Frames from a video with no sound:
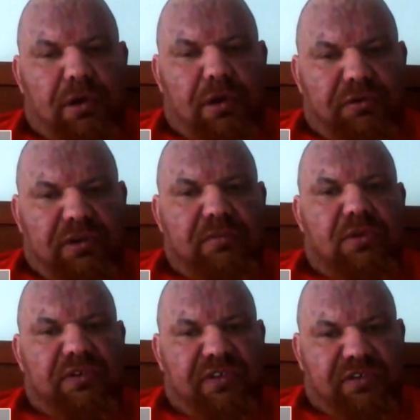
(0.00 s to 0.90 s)
protein
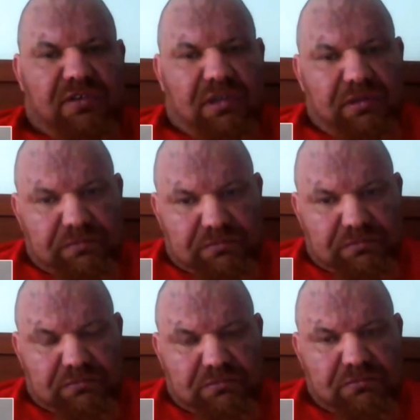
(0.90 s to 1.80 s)
more efficiently.
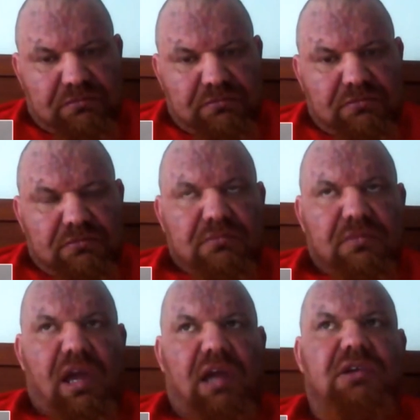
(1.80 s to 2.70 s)

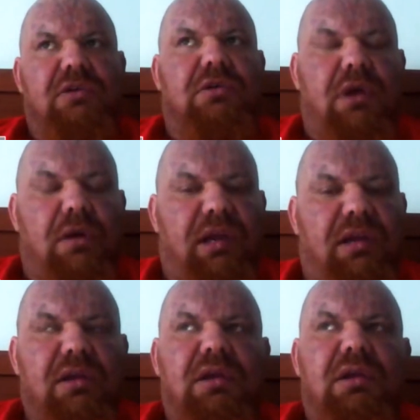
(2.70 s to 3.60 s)
And you're
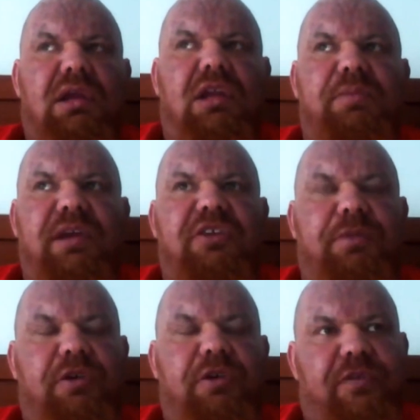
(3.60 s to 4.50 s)
growing. Now, the
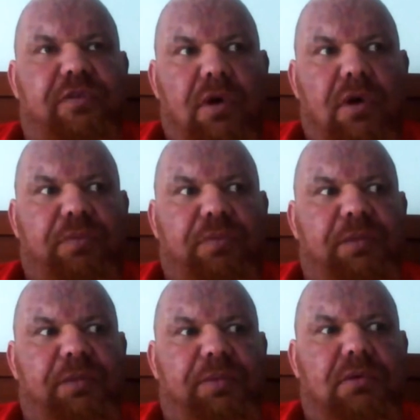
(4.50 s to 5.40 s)
biggest boost for most
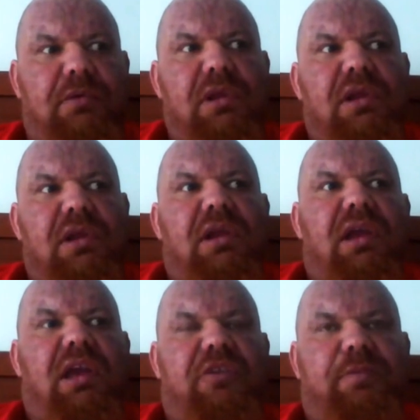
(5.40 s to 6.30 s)
people
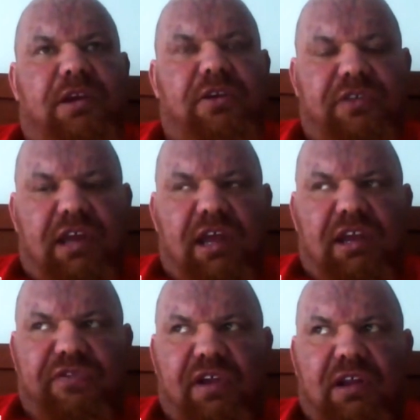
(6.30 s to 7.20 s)
is because they get
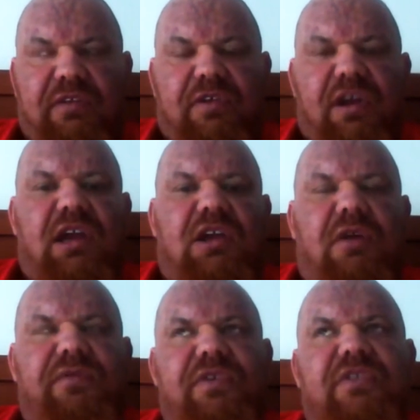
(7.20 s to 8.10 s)
this feeling of greater
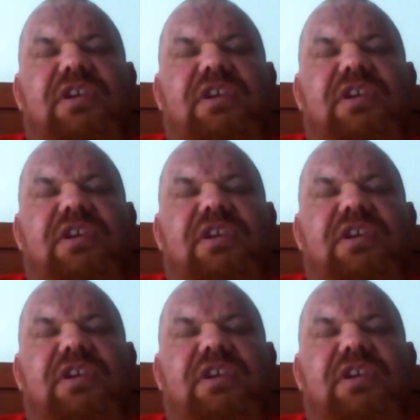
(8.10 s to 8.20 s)
confidence,